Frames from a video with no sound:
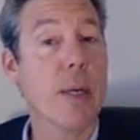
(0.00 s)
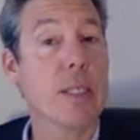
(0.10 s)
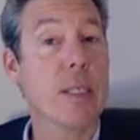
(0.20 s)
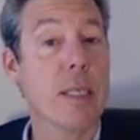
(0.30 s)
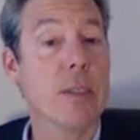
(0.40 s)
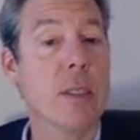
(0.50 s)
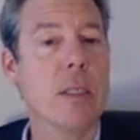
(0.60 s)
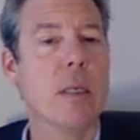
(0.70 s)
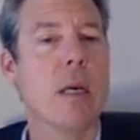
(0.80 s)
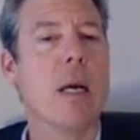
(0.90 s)
of the U S
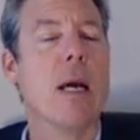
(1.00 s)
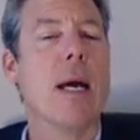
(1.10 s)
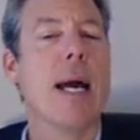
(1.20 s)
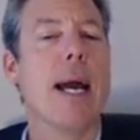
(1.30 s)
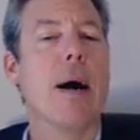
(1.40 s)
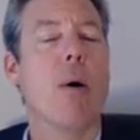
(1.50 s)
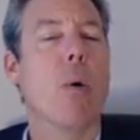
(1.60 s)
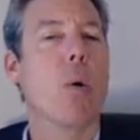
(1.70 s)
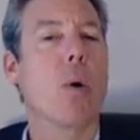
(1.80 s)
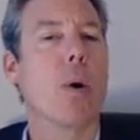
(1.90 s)
citizen
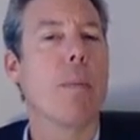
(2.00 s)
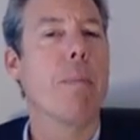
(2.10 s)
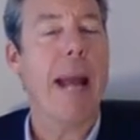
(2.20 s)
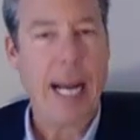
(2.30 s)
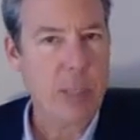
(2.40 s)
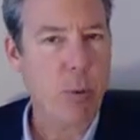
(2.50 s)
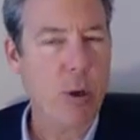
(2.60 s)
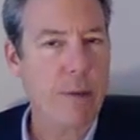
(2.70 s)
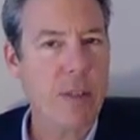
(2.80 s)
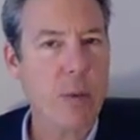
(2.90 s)
or
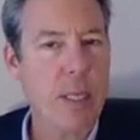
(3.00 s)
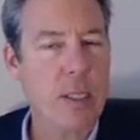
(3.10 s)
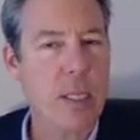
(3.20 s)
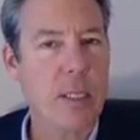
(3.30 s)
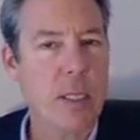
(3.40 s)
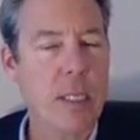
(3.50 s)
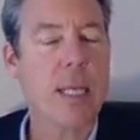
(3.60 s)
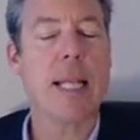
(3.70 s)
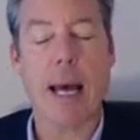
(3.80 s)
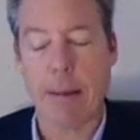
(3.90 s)
passport of the U S
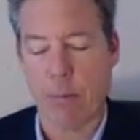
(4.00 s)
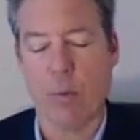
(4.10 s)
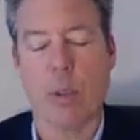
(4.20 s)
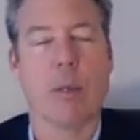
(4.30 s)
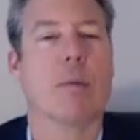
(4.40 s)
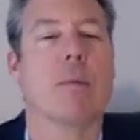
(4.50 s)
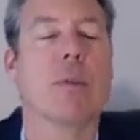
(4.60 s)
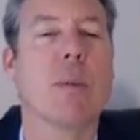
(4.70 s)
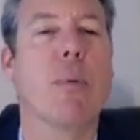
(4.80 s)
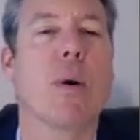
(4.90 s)
citizen, and that
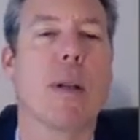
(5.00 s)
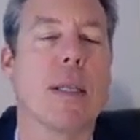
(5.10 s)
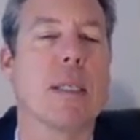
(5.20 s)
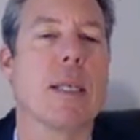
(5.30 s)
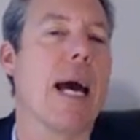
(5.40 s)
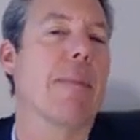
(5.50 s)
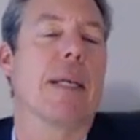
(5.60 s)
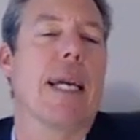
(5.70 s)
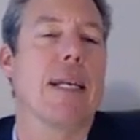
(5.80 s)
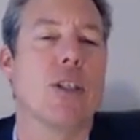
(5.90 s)
will support this
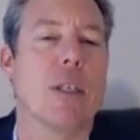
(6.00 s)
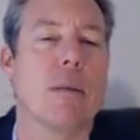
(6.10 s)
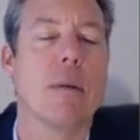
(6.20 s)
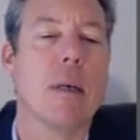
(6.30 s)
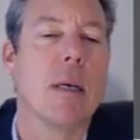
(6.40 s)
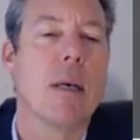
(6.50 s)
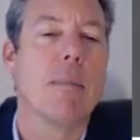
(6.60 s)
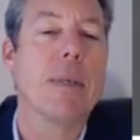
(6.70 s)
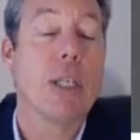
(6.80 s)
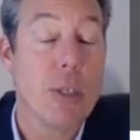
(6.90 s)
application.
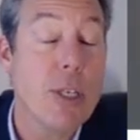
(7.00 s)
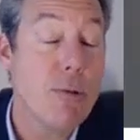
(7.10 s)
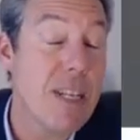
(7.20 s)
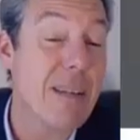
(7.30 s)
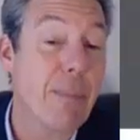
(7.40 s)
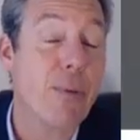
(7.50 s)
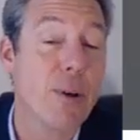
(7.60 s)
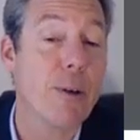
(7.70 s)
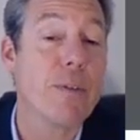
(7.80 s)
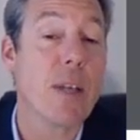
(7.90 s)
But you do need
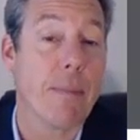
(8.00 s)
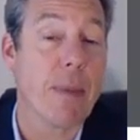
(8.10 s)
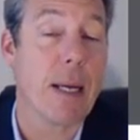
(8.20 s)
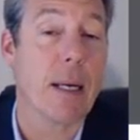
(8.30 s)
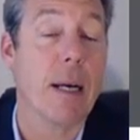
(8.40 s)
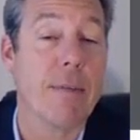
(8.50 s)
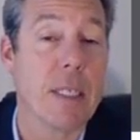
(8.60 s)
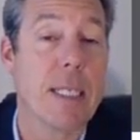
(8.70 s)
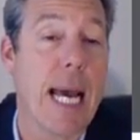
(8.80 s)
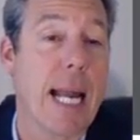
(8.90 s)
to prove something
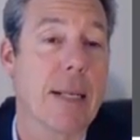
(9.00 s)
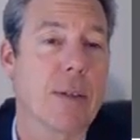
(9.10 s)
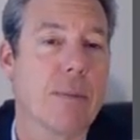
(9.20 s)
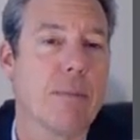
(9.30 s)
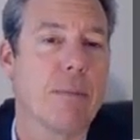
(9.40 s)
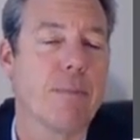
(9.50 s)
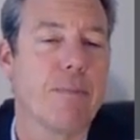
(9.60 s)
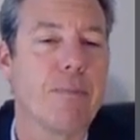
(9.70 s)
of the status.